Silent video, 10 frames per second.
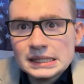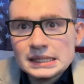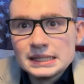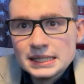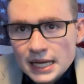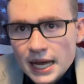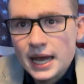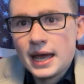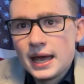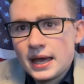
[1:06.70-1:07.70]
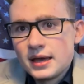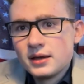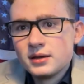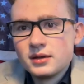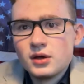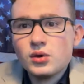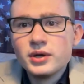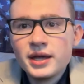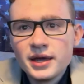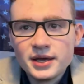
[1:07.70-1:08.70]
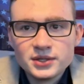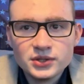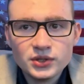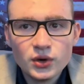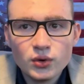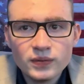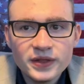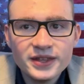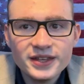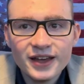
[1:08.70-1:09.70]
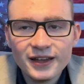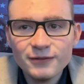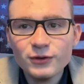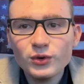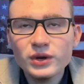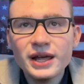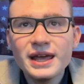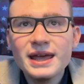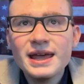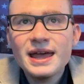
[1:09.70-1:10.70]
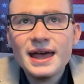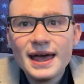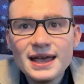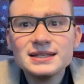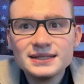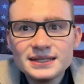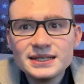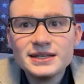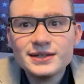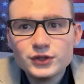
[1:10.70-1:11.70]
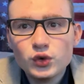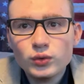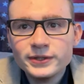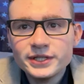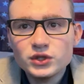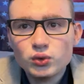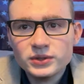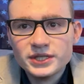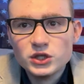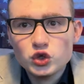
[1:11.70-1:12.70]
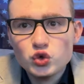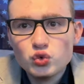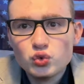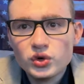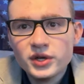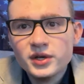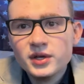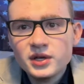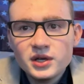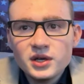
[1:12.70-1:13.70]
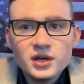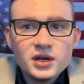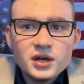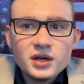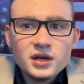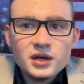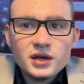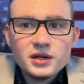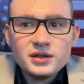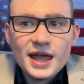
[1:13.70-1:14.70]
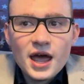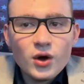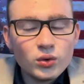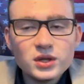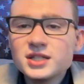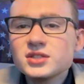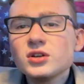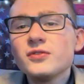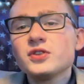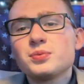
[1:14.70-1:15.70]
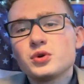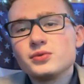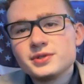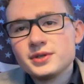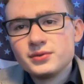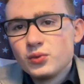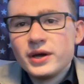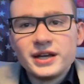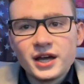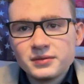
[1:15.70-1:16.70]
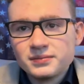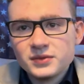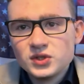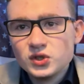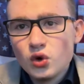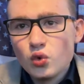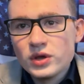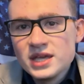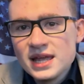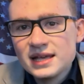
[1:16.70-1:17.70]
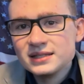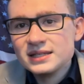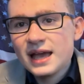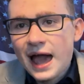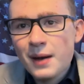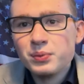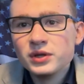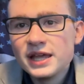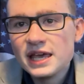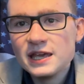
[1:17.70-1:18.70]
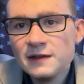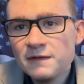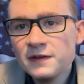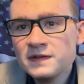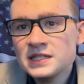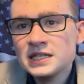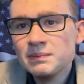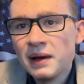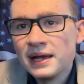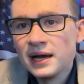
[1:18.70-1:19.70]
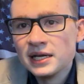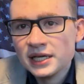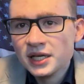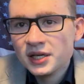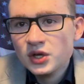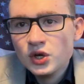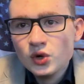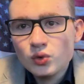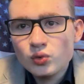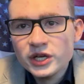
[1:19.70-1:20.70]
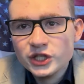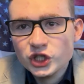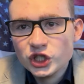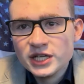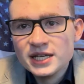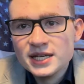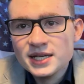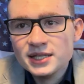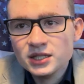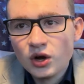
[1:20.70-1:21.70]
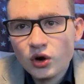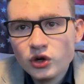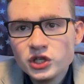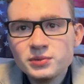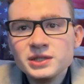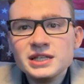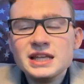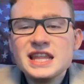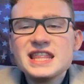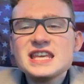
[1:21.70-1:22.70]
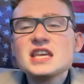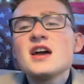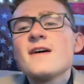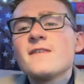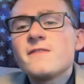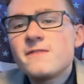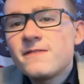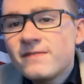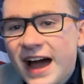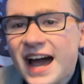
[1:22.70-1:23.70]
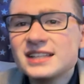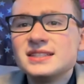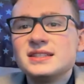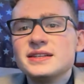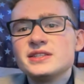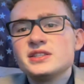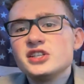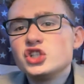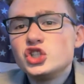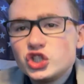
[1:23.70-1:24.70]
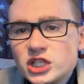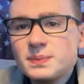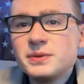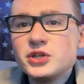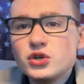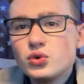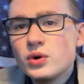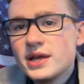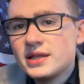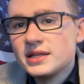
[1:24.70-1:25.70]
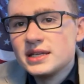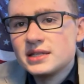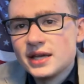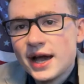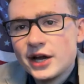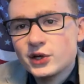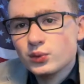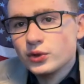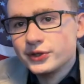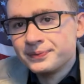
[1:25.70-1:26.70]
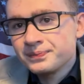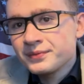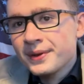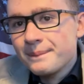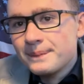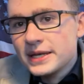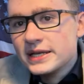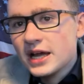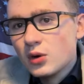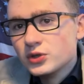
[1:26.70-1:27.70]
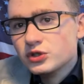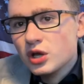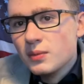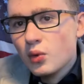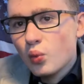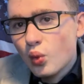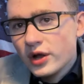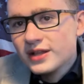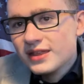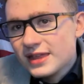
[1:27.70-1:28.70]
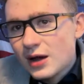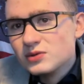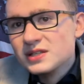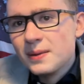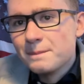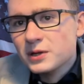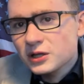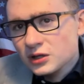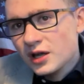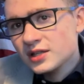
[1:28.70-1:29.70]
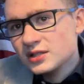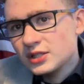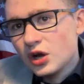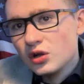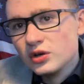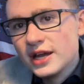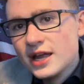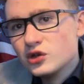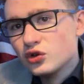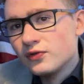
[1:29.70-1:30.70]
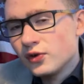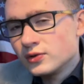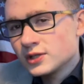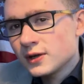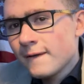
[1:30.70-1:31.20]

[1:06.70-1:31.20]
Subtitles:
Yeah, okay, so the iPhone SE 2022. Now, let's start off with the pros. Why not? So, it has the Apple A15 Bionic, which is arguably the fastest GPU in the entire world, beating out some $1,000+ Android phones,